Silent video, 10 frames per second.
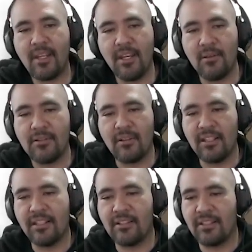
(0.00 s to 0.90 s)
I'm also a
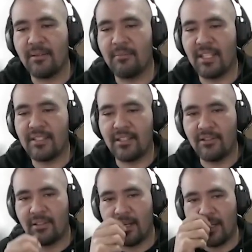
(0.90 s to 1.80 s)
Linkerd
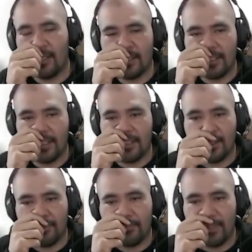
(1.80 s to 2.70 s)
ambassador and a
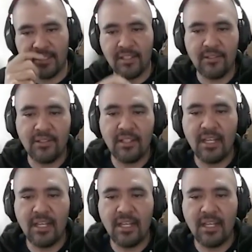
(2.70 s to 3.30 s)
CNCF ambassador.